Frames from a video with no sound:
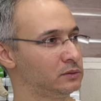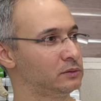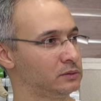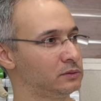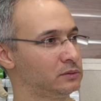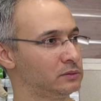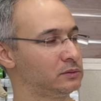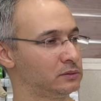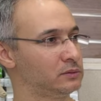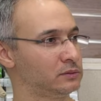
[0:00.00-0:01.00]

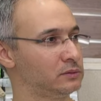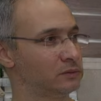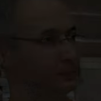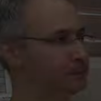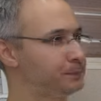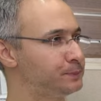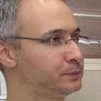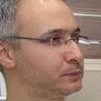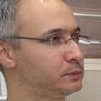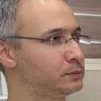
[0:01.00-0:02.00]

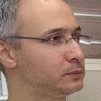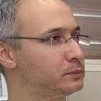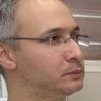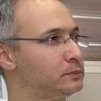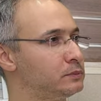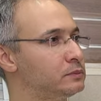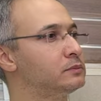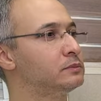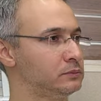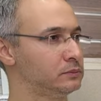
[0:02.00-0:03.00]

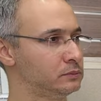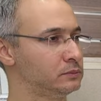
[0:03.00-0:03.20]
No words are spoken by the person on screen.